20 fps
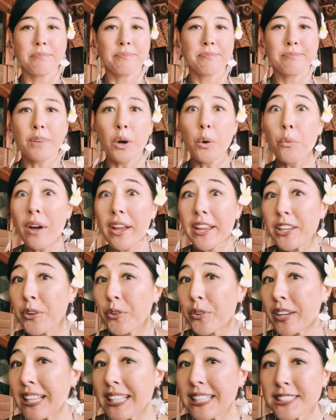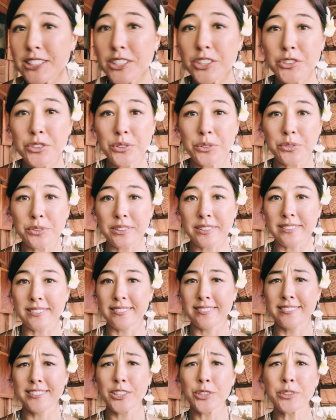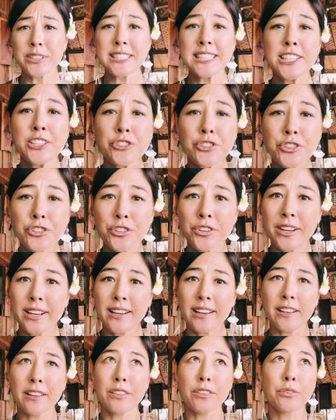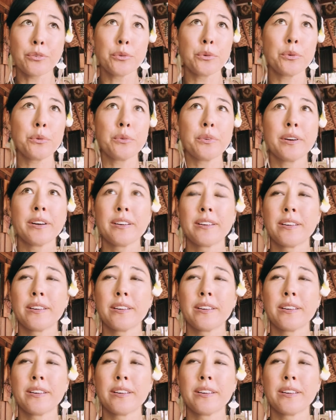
Hawaii Yoga Institute and yoga teacher training, through